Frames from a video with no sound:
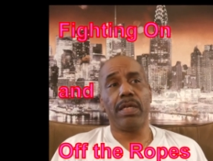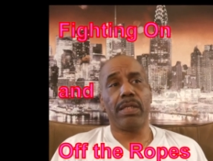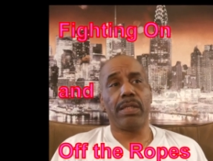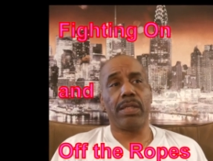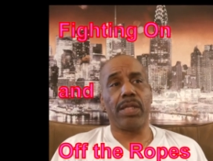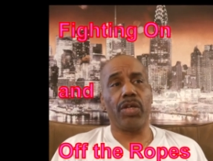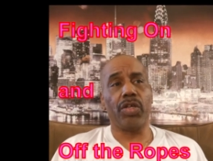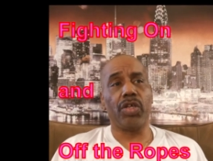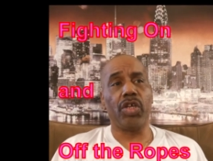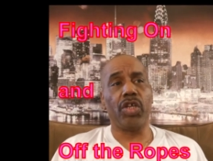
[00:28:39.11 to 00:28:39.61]

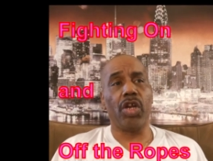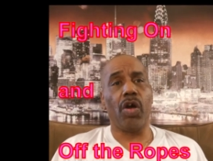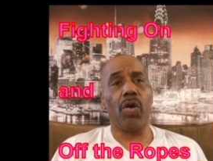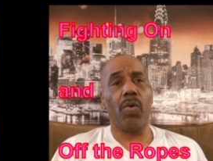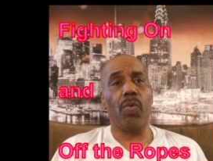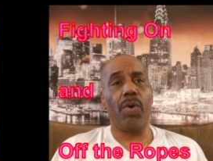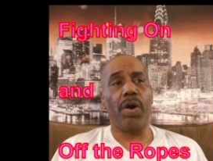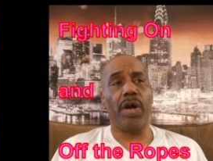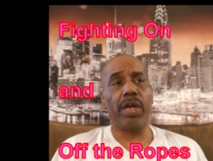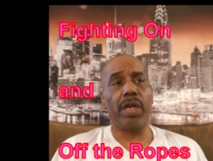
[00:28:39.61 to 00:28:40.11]
So you
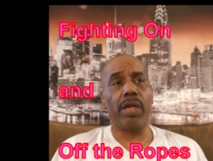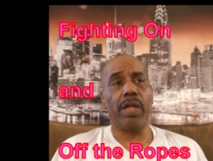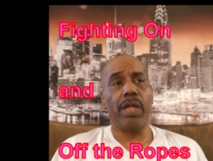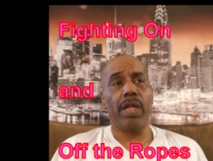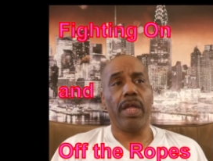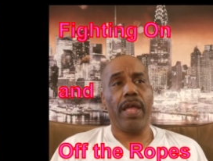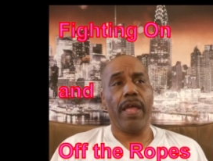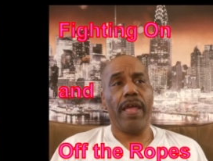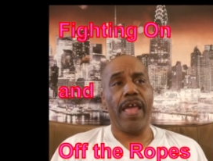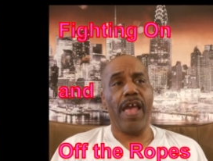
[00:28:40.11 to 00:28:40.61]
don't want to
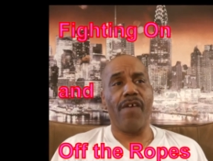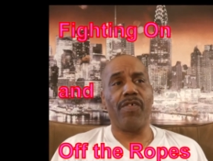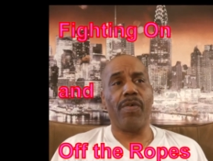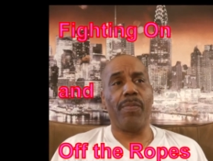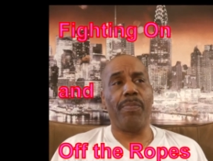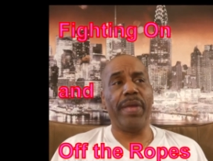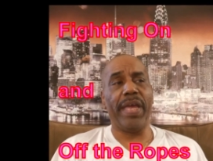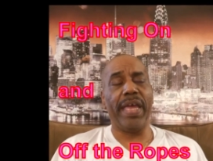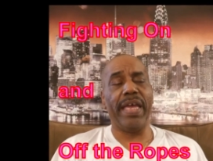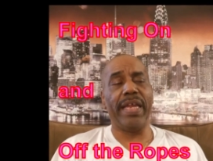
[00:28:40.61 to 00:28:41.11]
ever
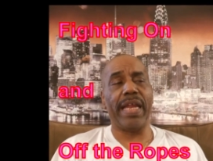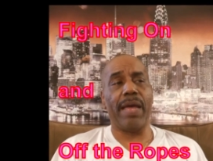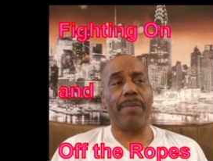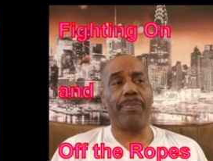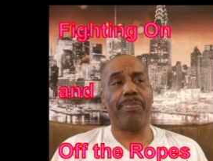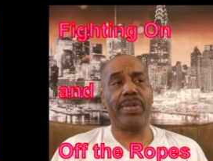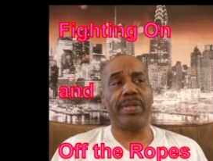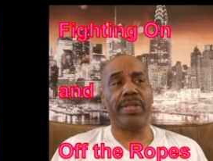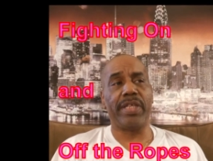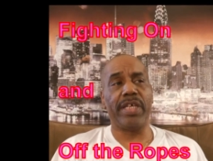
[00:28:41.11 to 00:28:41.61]
be in
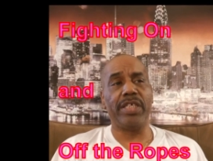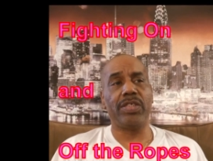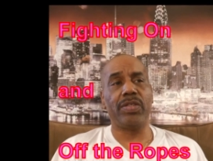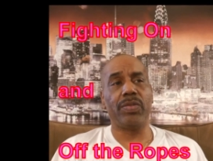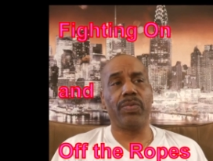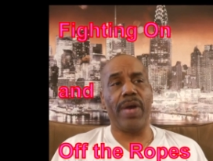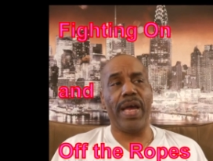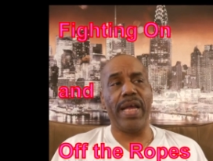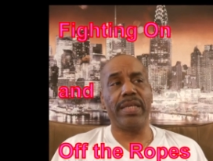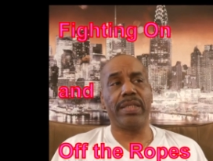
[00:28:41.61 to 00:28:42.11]
that
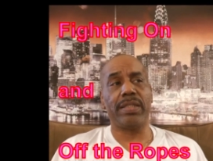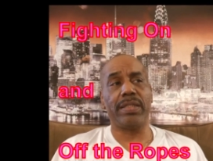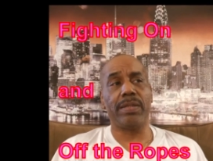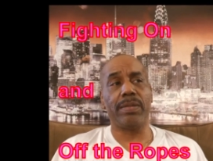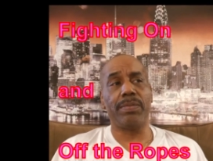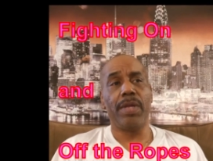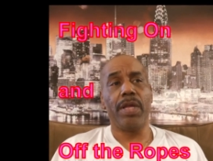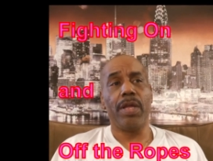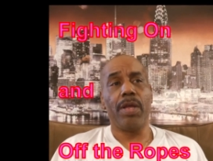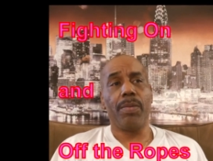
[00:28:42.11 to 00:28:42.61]

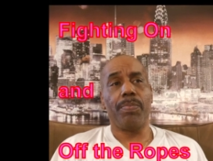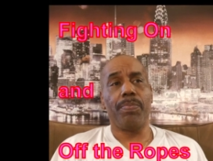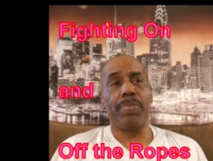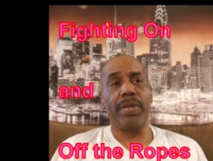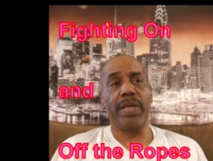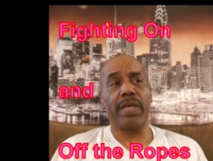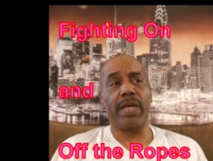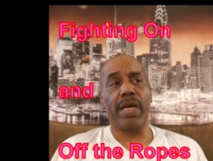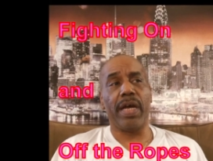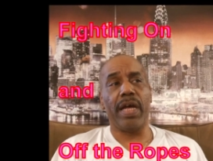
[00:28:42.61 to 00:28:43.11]
situation
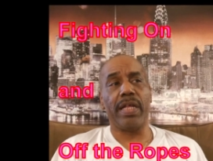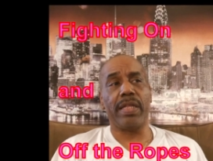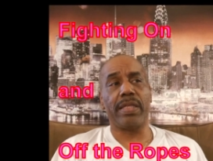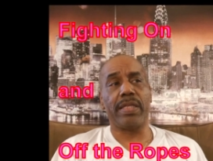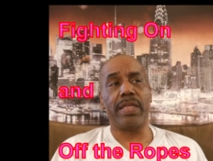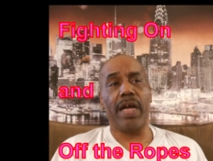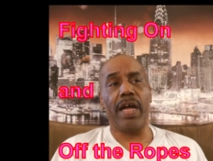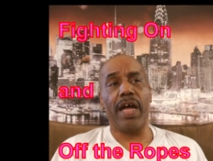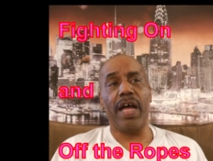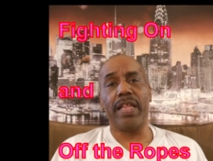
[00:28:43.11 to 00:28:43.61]
because
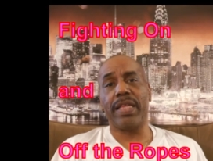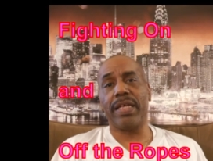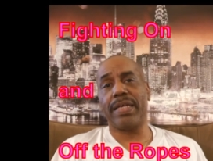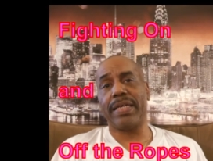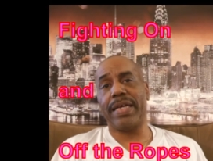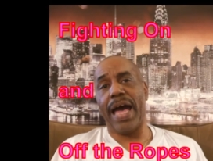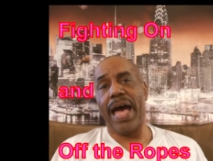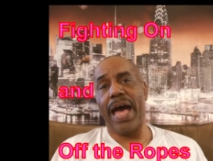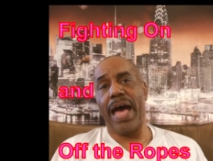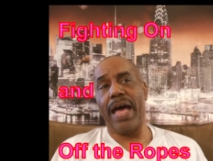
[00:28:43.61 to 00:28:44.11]
the other
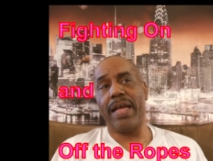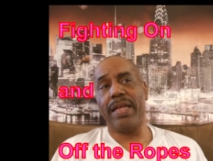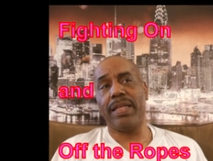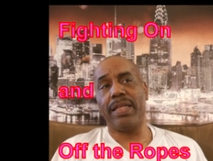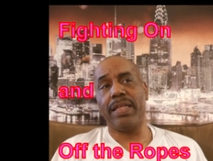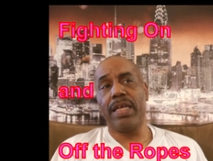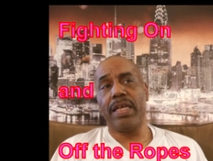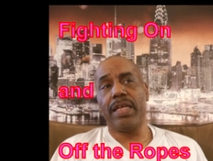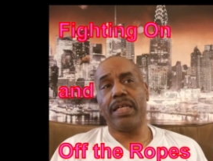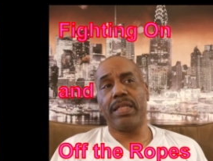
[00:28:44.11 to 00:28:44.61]
guy
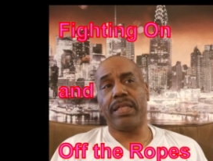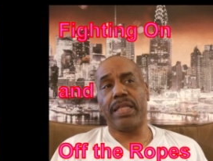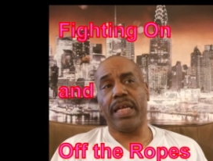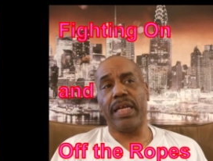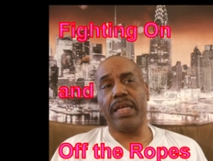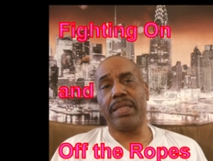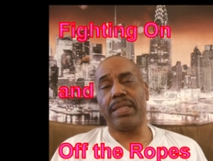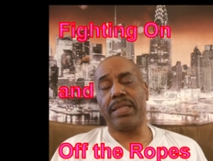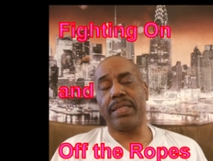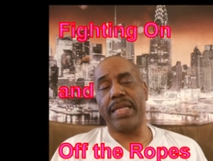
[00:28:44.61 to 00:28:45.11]

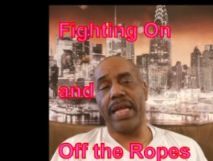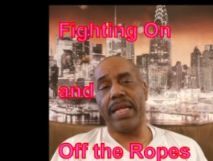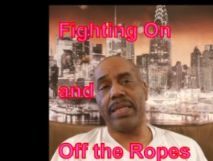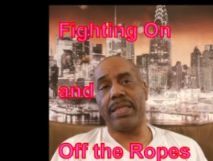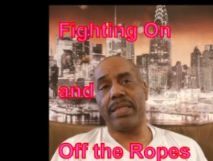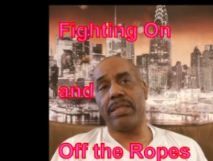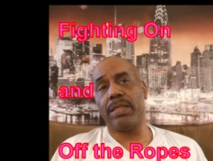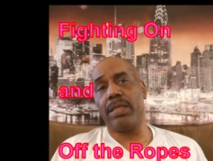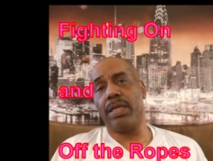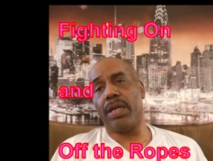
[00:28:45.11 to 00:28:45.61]
thinks that,
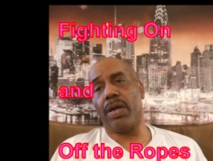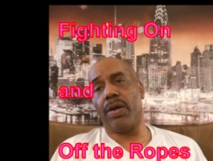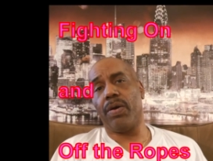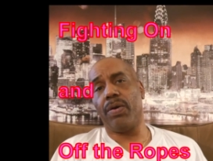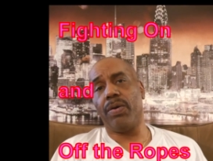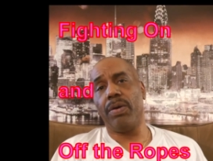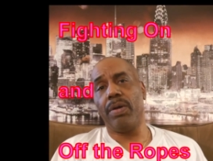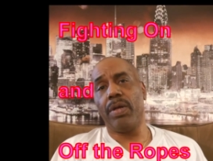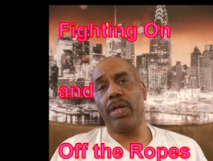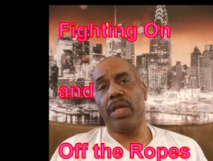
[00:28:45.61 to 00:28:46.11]
you
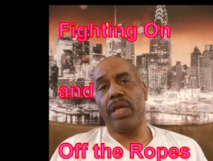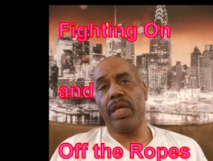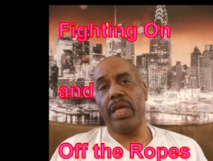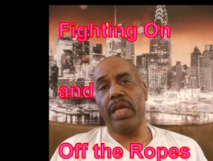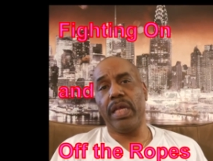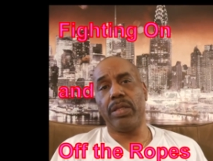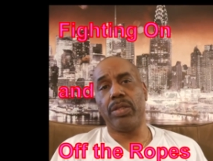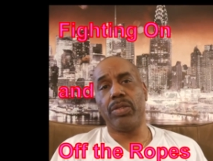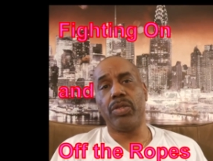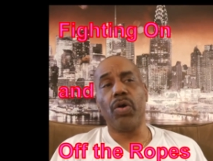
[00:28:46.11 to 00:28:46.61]
know,
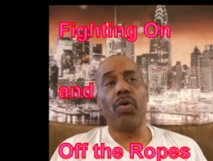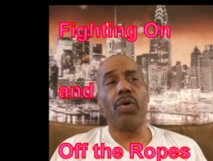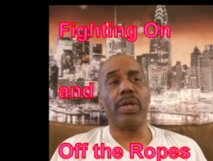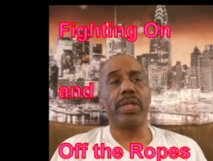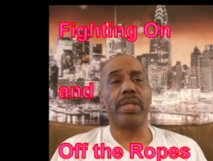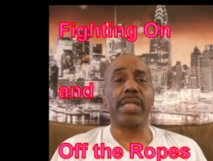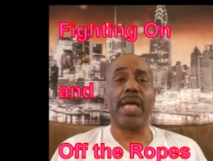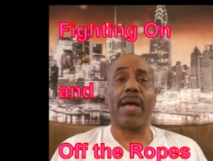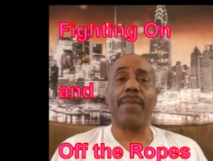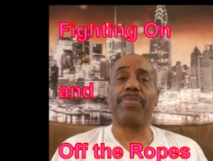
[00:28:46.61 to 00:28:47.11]
he's doing
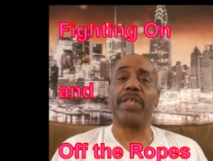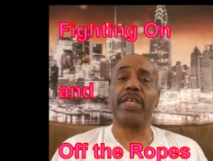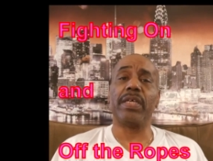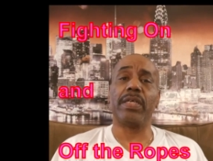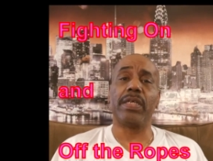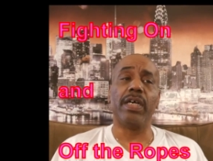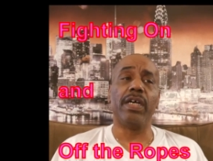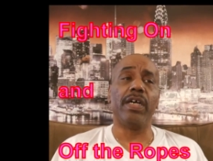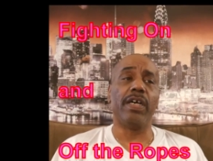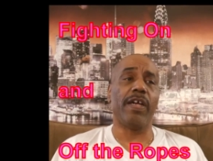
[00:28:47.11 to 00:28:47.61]
something
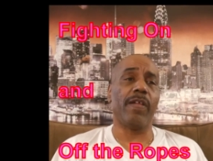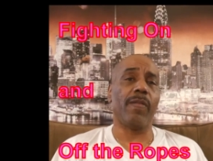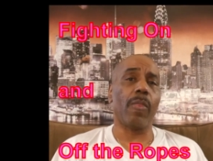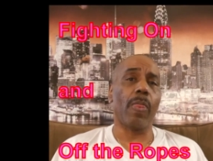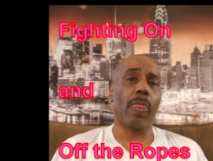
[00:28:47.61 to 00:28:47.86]
good.